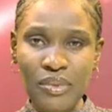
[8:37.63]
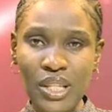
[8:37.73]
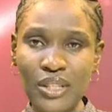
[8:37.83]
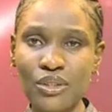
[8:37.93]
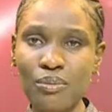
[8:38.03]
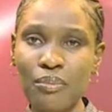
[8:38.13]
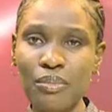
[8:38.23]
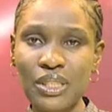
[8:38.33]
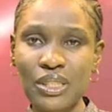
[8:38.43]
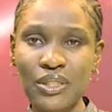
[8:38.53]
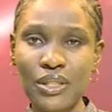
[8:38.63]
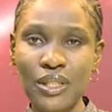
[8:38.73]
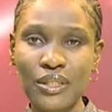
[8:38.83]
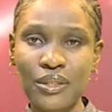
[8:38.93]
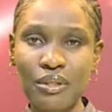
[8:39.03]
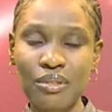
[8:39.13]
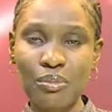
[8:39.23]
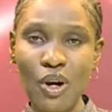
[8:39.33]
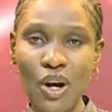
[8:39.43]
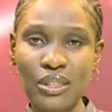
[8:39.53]
National Publicity Secretary of
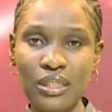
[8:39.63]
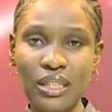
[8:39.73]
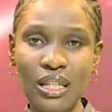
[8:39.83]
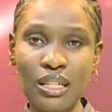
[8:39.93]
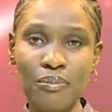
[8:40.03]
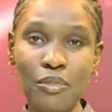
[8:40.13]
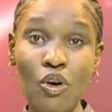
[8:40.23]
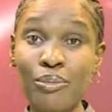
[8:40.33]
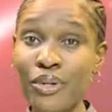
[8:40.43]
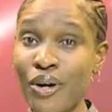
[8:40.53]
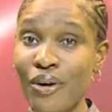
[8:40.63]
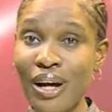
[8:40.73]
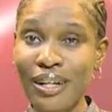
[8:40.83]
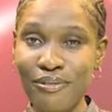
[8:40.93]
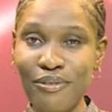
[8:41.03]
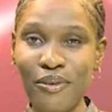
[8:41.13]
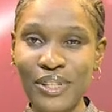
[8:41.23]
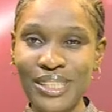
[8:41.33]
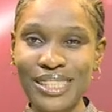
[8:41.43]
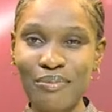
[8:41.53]
the party, Obiora Ifoh,
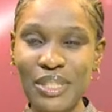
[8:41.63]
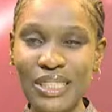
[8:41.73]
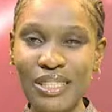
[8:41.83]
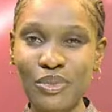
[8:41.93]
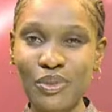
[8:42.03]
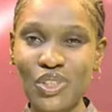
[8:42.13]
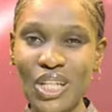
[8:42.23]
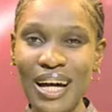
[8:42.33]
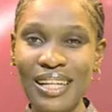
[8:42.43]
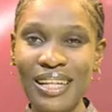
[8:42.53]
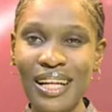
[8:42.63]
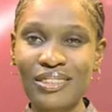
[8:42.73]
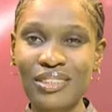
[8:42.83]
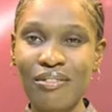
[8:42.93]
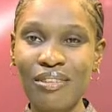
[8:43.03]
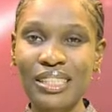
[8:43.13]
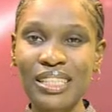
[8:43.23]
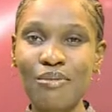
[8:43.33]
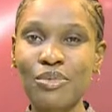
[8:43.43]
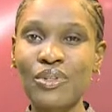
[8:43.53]
in a statement in Abuja, alleged that
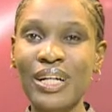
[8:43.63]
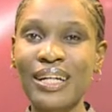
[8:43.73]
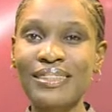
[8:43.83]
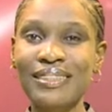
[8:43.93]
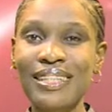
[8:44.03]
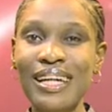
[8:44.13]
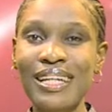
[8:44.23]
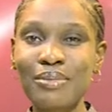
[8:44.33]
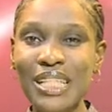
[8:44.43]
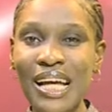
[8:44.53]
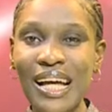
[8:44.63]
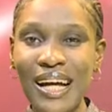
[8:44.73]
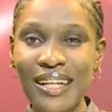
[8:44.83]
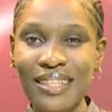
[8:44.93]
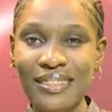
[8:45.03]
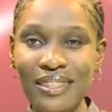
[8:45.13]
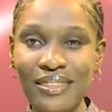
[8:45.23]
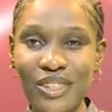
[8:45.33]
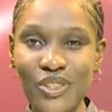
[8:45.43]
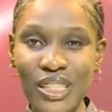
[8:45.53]
Abure escaped an
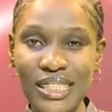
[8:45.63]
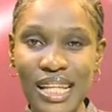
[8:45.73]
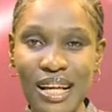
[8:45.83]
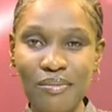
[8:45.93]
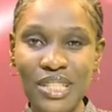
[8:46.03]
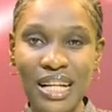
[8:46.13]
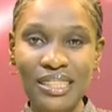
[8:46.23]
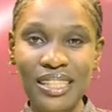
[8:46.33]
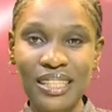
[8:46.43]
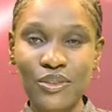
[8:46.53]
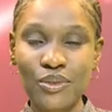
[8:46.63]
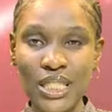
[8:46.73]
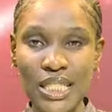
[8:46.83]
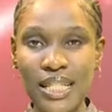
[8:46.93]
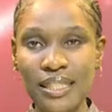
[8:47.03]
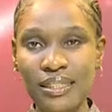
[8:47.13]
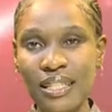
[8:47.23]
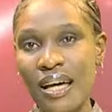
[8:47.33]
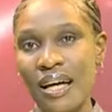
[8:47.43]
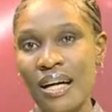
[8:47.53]
assassination attempt at his
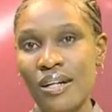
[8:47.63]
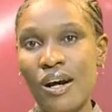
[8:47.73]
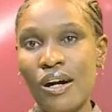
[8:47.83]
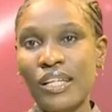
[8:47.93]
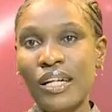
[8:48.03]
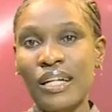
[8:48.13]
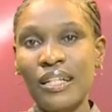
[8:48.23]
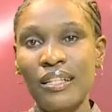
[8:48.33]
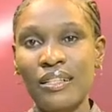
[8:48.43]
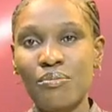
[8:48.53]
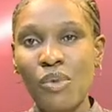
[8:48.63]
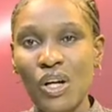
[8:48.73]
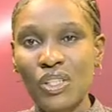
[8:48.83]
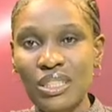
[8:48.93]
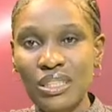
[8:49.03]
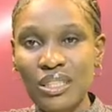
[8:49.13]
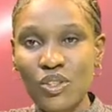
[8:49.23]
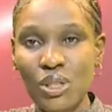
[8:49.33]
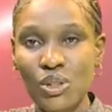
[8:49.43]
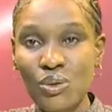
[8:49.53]
residence. Earlier, the party's
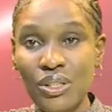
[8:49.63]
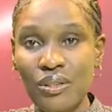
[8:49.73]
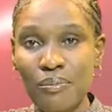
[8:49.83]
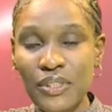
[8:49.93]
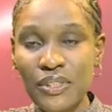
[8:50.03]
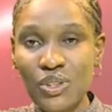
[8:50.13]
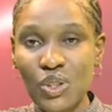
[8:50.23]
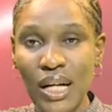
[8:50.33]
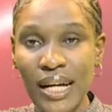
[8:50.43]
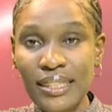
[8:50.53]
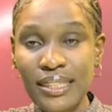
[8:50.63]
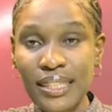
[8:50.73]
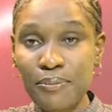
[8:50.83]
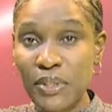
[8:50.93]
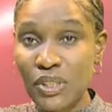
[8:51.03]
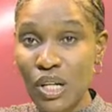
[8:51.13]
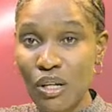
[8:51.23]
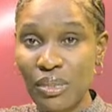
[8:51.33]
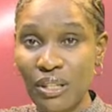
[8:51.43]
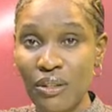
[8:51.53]
2023 presidential candidate, Peter
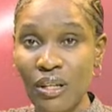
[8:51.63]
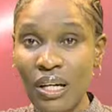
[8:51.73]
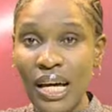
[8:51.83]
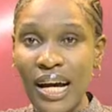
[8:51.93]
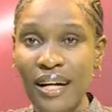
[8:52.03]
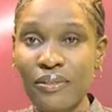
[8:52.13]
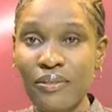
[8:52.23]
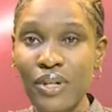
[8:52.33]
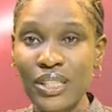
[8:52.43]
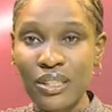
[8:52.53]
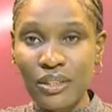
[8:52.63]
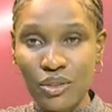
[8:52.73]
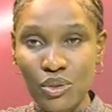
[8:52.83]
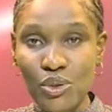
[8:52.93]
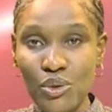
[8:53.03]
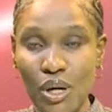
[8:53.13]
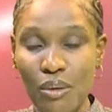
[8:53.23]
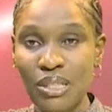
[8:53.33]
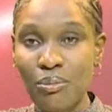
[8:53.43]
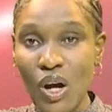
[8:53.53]
Obi, had threatened to
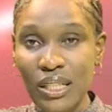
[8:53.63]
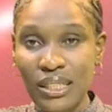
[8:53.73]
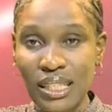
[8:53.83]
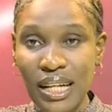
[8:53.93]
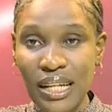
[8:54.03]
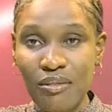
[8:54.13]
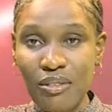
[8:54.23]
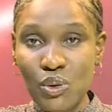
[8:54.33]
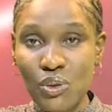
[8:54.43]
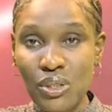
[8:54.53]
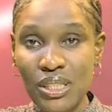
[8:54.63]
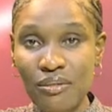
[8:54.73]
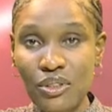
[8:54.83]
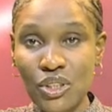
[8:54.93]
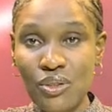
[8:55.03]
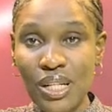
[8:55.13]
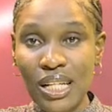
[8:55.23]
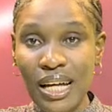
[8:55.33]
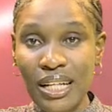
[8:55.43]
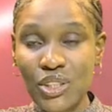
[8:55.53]
dump the party ahead of a 2027 general
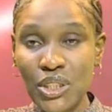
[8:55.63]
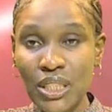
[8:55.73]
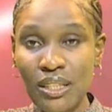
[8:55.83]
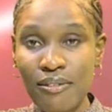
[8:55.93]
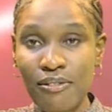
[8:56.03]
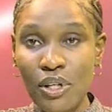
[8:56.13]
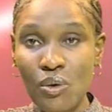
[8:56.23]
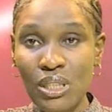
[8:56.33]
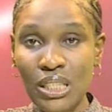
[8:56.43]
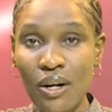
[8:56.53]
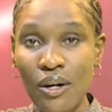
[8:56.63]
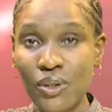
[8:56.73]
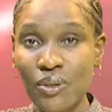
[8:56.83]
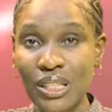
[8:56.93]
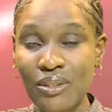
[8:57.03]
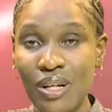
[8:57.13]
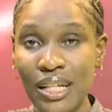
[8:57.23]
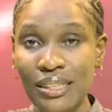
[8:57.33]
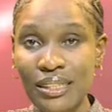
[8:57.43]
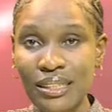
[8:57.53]
election following the ongoing
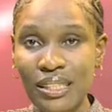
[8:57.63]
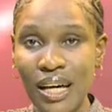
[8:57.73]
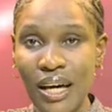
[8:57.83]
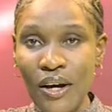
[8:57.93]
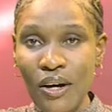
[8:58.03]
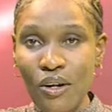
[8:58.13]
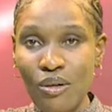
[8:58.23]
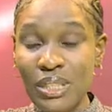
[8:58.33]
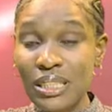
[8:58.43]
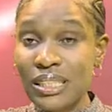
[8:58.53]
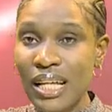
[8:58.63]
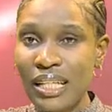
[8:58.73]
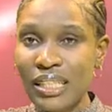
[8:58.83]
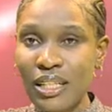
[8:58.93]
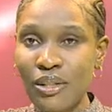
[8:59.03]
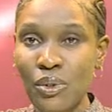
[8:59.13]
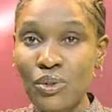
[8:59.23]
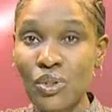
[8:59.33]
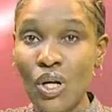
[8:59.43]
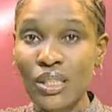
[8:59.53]
crisis. Obi said he will
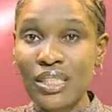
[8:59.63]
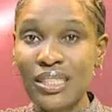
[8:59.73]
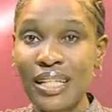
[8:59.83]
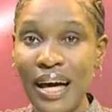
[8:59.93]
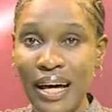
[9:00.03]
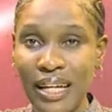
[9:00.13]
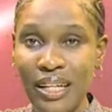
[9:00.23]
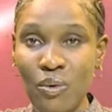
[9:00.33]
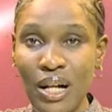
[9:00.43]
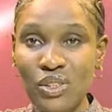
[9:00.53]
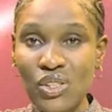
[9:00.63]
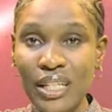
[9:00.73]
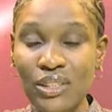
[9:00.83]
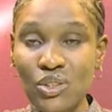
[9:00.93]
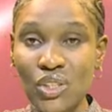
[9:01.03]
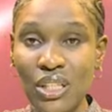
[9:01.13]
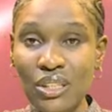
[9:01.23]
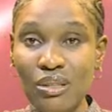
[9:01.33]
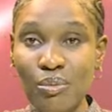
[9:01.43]
not die while trying to change the